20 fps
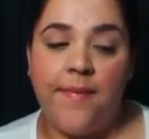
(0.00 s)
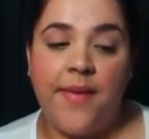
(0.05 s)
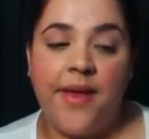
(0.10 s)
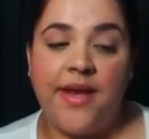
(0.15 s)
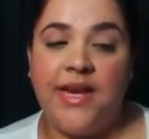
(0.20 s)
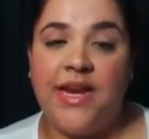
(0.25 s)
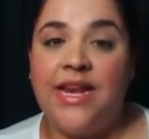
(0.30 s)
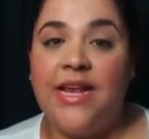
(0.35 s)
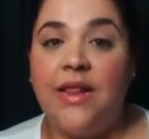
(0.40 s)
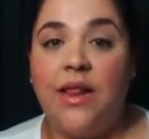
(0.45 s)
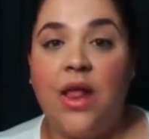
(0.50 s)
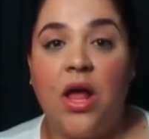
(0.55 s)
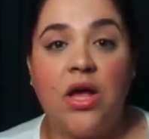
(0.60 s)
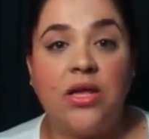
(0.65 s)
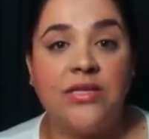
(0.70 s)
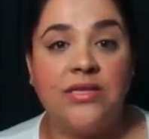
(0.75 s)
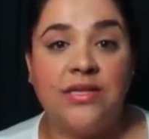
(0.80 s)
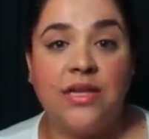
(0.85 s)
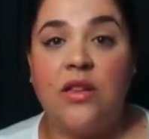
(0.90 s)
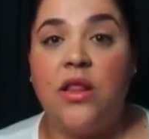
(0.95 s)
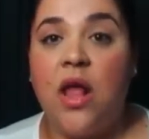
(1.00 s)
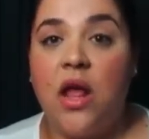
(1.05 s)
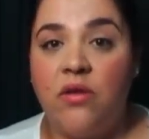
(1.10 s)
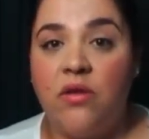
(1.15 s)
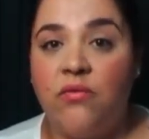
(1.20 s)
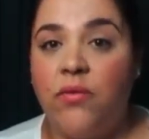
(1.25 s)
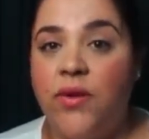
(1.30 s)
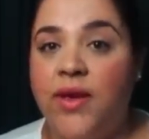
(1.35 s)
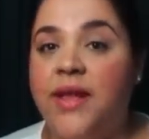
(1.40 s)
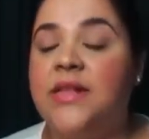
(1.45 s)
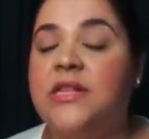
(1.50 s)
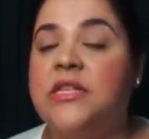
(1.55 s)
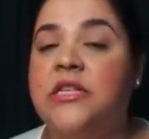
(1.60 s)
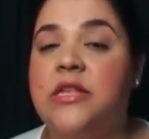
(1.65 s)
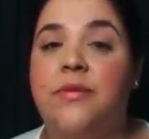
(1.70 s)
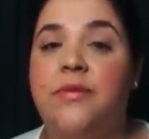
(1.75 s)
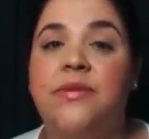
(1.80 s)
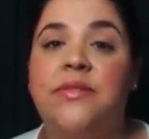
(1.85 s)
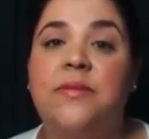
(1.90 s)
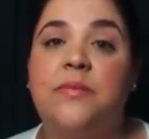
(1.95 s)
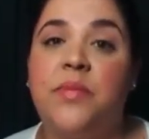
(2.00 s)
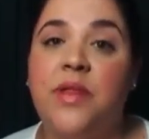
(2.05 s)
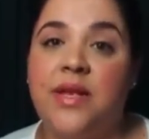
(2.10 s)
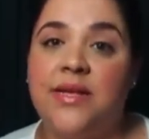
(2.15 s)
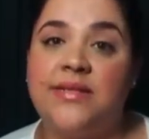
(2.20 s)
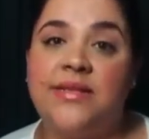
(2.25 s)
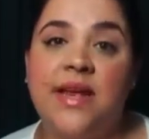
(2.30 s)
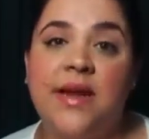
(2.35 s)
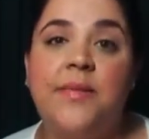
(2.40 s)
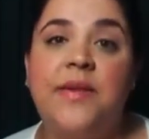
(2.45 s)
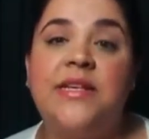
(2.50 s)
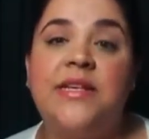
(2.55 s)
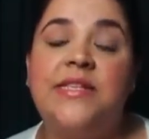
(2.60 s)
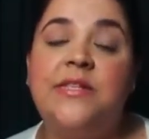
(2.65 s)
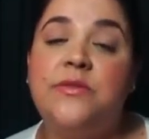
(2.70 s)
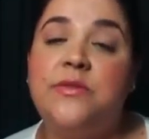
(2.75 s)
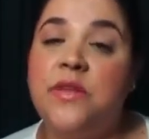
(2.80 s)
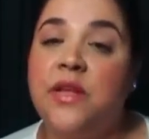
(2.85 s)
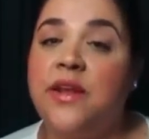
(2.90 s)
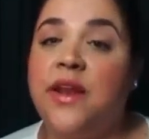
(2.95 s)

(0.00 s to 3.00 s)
and he lost a lot of weight, so that was a plus side because he was on the